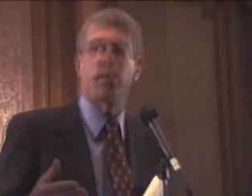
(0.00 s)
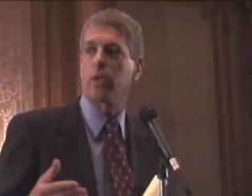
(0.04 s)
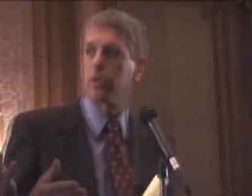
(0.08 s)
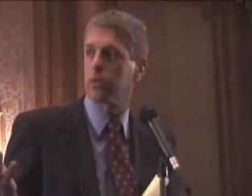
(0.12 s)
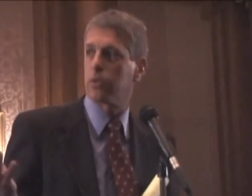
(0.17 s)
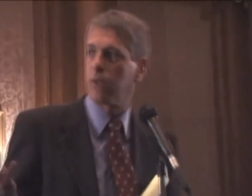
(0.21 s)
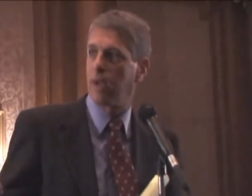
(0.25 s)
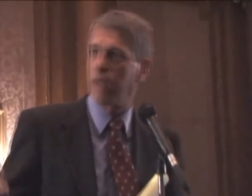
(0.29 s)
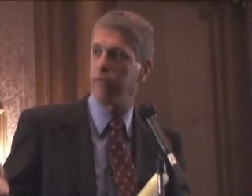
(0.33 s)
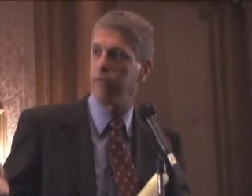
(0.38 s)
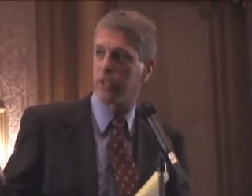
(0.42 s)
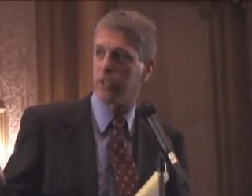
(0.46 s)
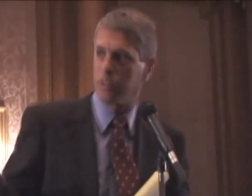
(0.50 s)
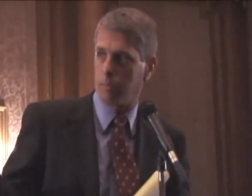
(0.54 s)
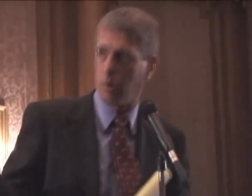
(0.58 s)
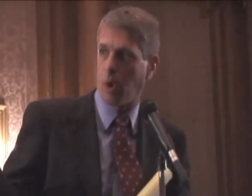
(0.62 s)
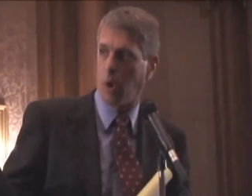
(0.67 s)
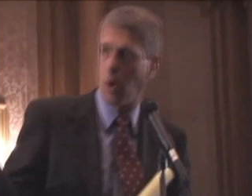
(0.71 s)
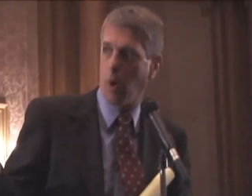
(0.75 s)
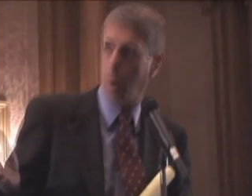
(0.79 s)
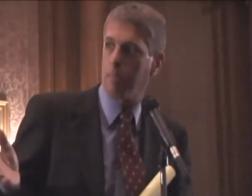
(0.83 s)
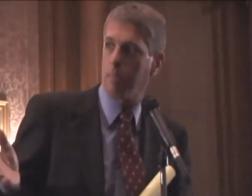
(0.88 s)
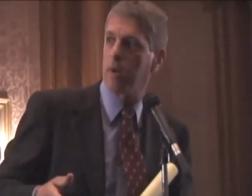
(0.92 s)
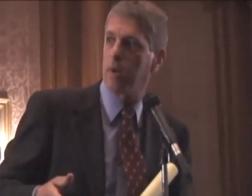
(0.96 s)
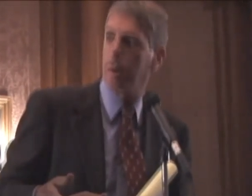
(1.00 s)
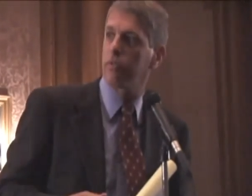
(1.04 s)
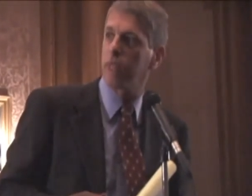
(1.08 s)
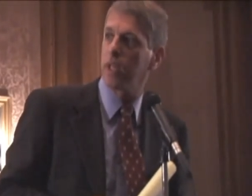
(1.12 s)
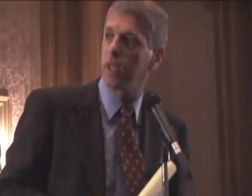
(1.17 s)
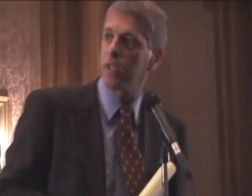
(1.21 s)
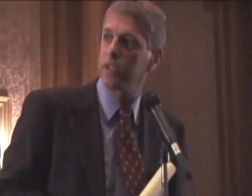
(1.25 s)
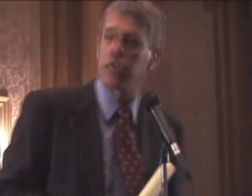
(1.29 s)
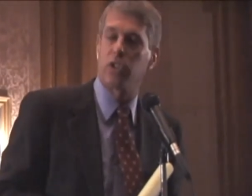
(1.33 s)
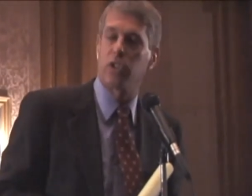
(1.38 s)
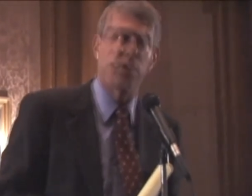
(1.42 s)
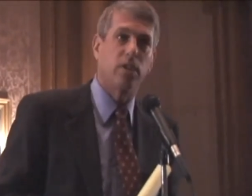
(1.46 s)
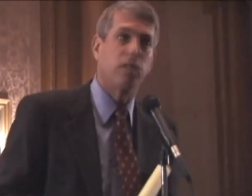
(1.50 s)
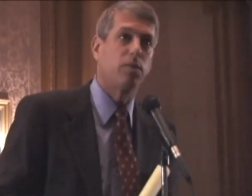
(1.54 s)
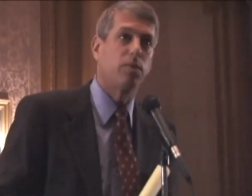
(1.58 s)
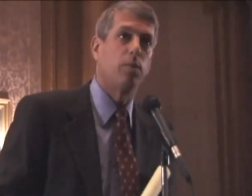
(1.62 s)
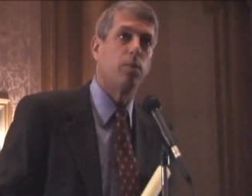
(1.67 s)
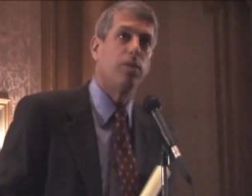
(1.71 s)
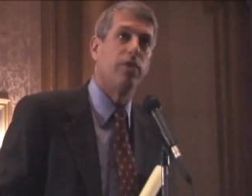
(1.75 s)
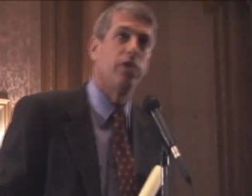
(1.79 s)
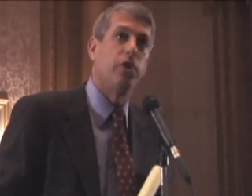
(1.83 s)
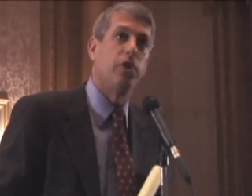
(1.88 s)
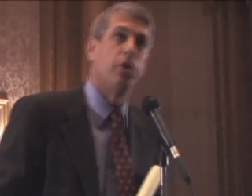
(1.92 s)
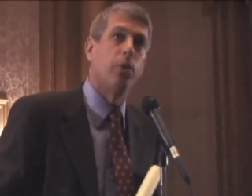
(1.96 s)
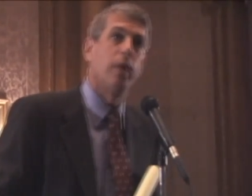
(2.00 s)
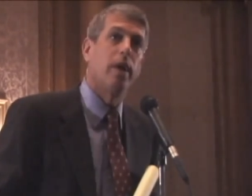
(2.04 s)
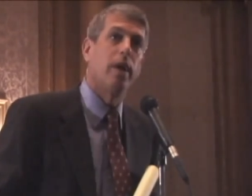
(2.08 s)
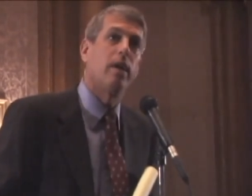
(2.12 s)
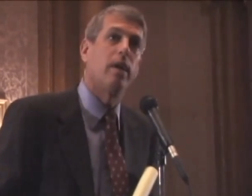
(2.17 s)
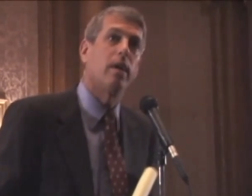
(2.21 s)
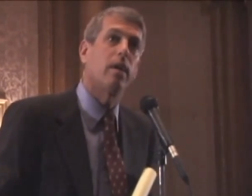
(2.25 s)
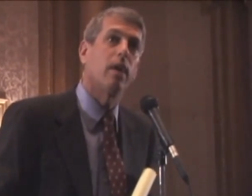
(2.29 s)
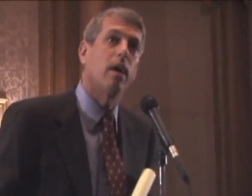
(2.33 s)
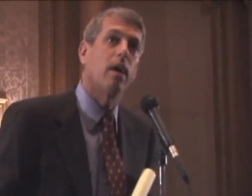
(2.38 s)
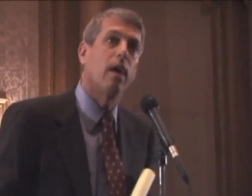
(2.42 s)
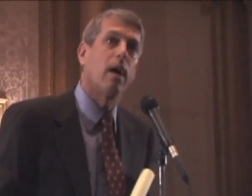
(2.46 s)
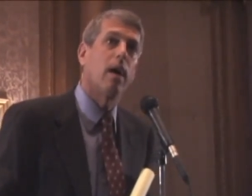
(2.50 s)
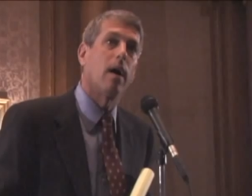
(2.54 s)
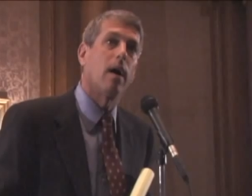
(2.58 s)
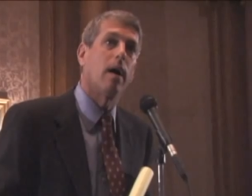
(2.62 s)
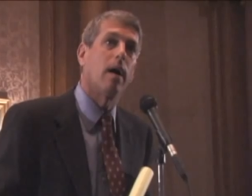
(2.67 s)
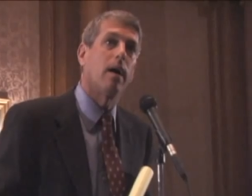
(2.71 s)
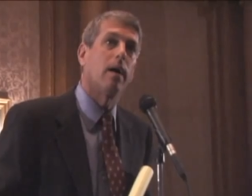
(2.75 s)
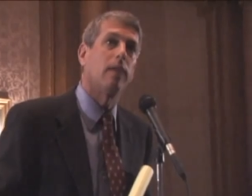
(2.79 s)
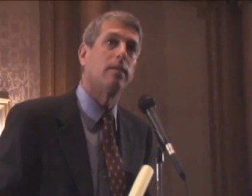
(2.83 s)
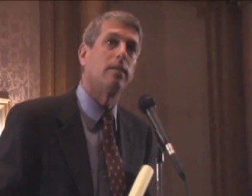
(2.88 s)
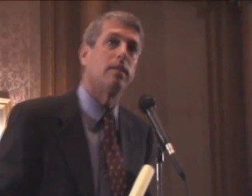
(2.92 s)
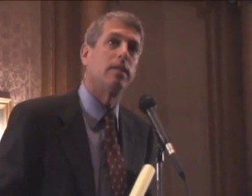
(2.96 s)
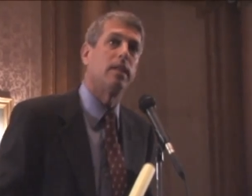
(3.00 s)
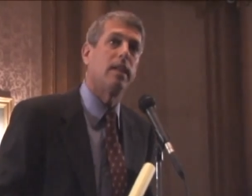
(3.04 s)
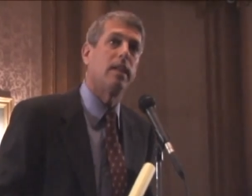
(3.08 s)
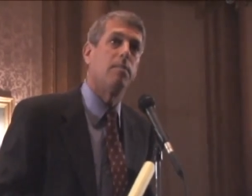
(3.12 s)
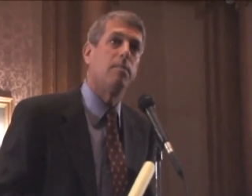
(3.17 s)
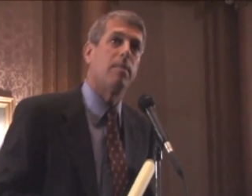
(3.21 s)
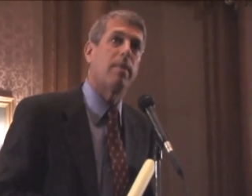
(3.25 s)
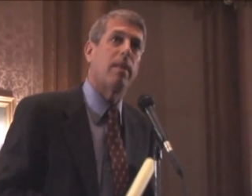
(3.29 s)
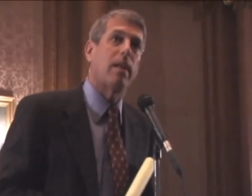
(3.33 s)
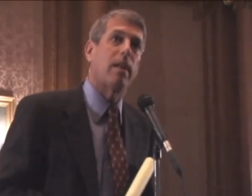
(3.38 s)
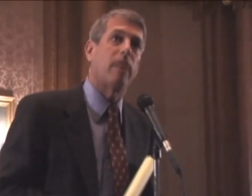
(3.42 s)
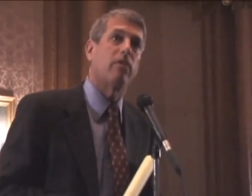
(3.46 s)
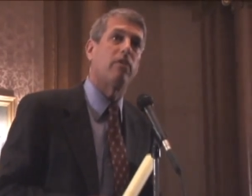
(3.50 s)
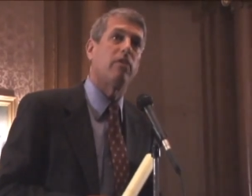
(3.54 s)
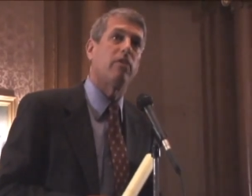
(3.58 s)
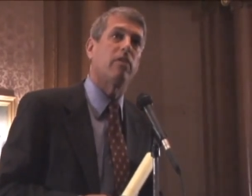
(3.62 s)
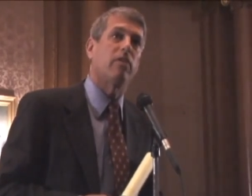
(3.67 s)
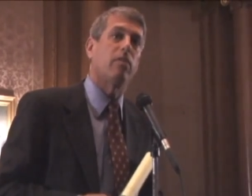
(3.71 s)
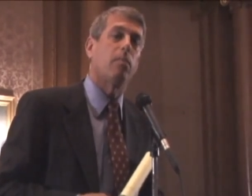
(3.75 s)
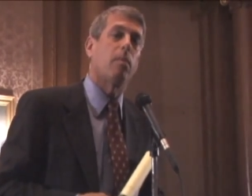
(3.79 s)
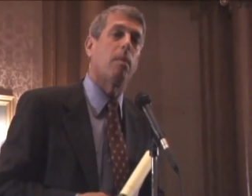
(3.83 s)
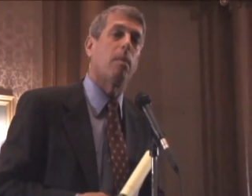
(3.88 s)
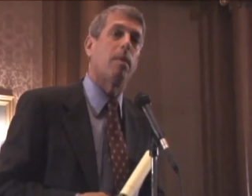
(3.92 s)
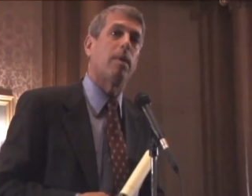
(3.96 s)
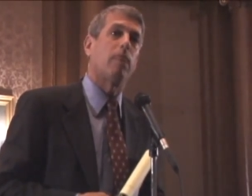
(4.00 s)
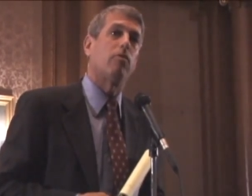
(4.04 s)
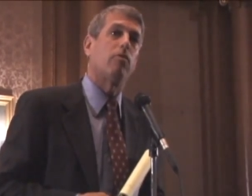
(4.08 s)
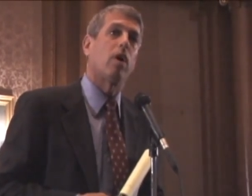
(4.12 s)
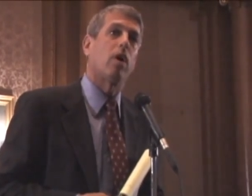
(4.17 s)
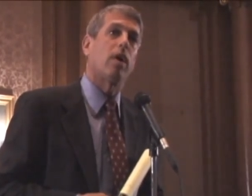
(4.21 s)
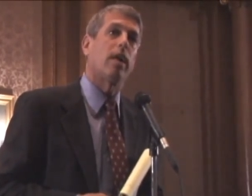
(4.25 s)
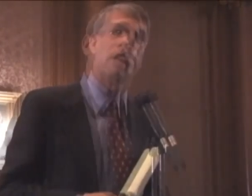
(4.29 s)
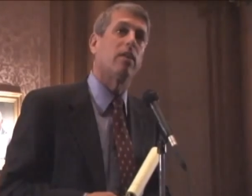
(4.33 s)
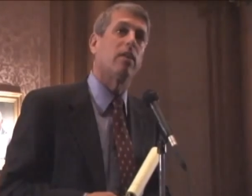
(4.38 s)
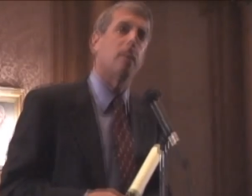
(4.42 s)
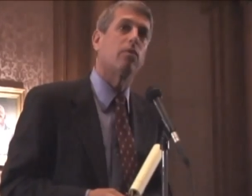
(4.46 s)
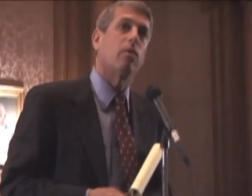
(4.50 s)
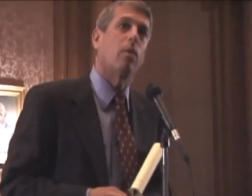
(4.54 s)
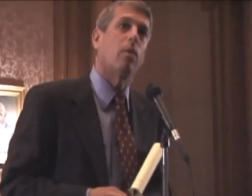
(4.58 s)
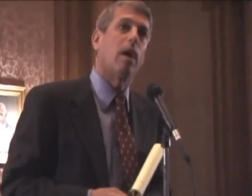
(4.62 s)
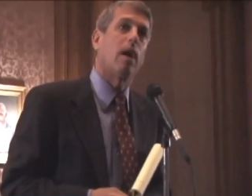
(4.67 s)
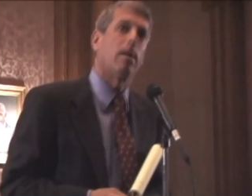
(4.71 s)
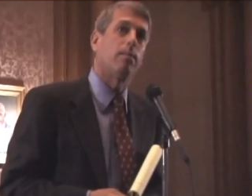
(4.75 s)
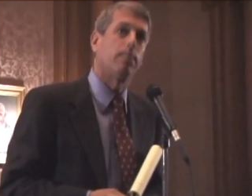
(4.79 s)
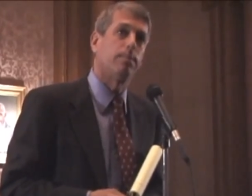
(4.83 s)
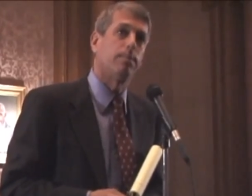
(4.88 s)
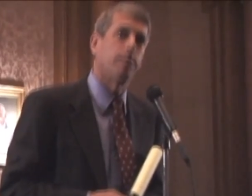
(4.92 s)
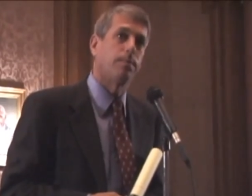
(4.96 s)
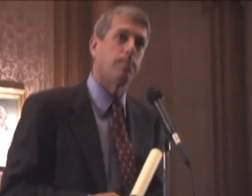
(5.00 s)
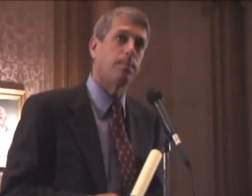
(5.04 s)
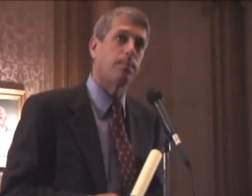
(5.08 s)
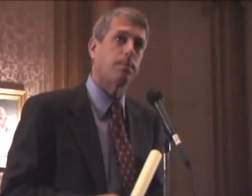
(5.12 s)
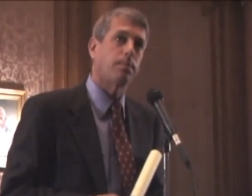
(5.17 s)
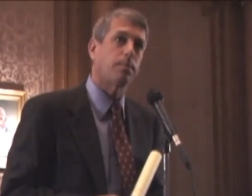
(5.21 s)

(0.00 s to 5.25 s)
We also have some cooperative relationships with DoIt uh, to keep that system up and running as well. Right.